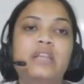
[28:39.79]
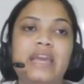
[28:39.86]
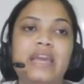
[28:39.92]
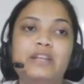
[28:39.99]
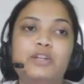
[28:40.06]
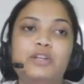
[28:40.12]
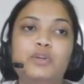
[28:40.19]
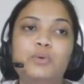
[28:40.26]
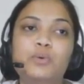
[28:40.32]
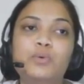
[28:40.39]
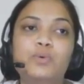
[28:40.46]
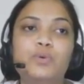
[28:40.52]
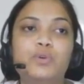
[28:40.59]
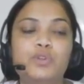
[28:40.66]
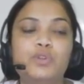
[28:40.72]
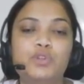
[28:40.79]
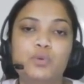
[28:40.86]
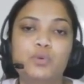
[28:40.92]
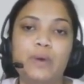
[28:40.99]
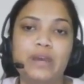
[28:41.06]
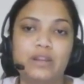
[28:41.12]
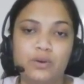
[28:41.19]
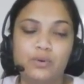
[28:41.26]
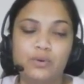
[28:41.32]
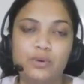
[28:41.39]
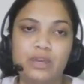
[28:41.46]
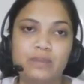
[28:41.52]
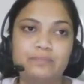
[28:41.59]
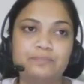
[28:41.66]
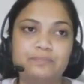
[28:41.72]
n2 square.
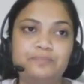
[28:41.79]
Okay.